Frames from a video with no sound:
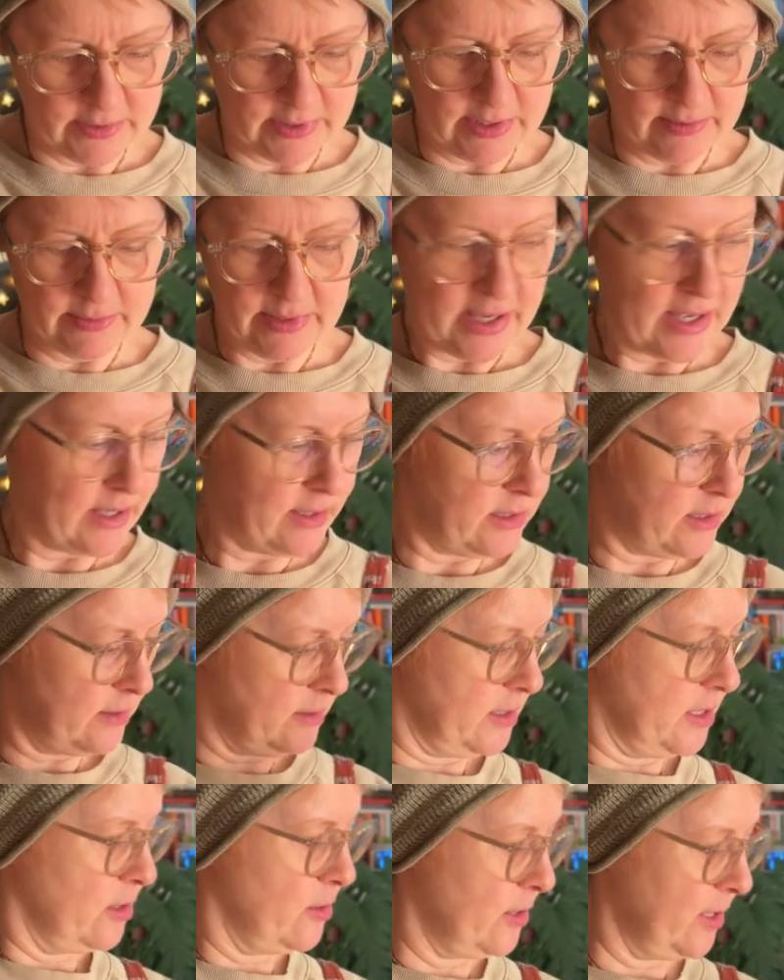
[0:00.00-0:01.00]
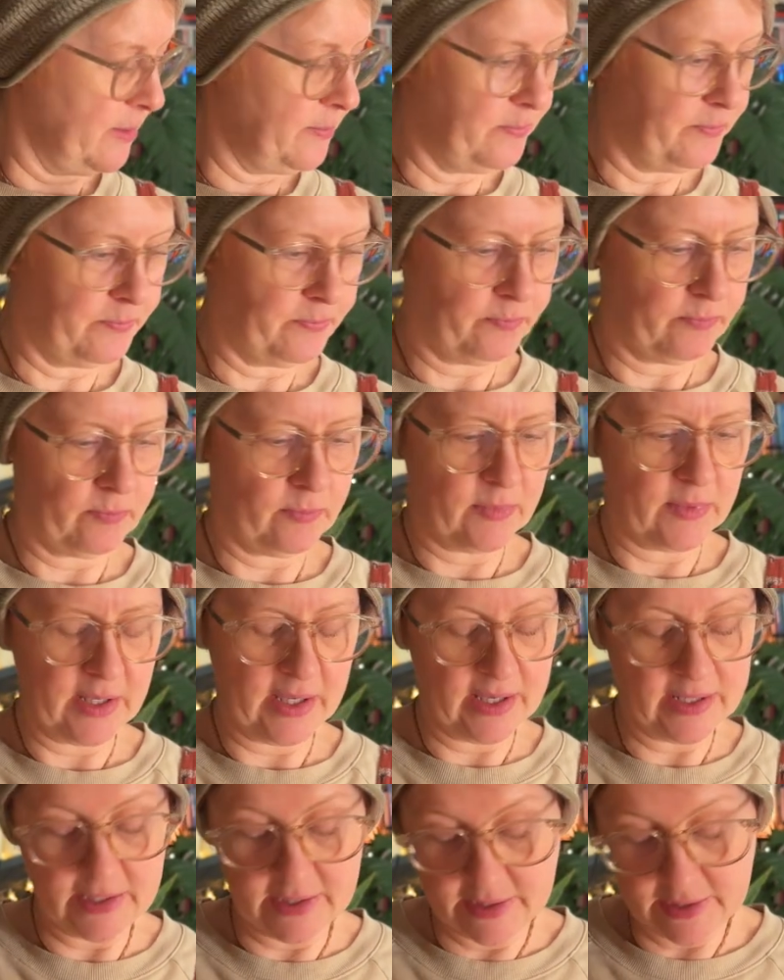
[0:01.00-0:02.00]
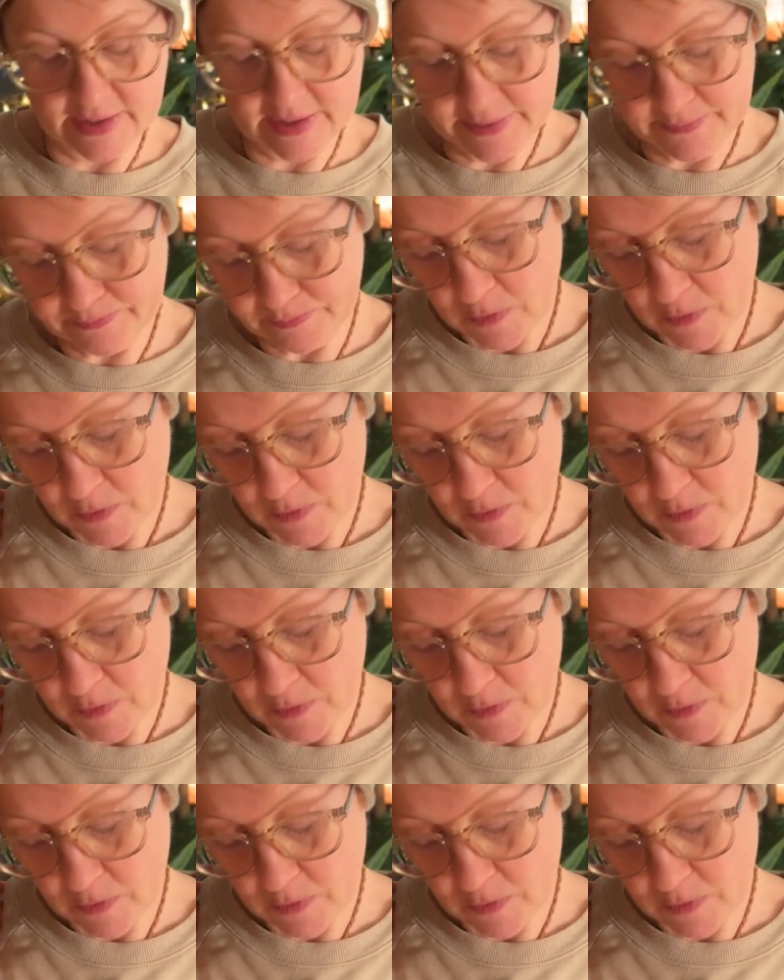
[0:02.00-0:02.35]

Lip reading: Nat. Sorry, I didn't get it.